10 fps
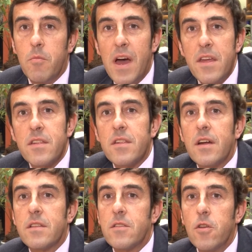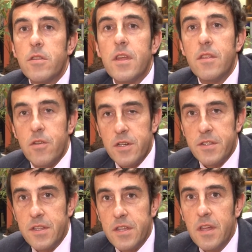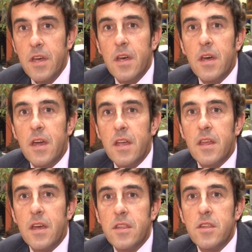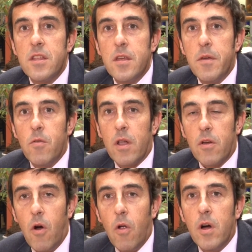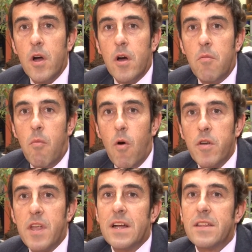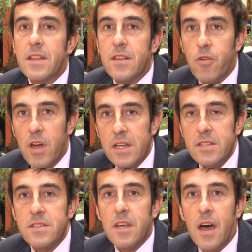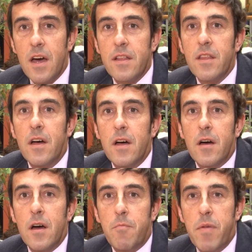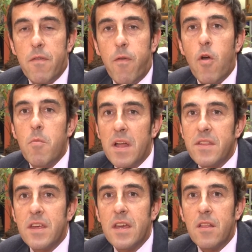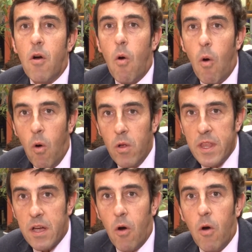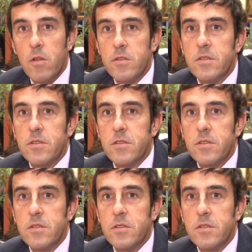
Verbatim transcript: Mice are not interested in each individual call, more than in trends and uh, performance in all the calls.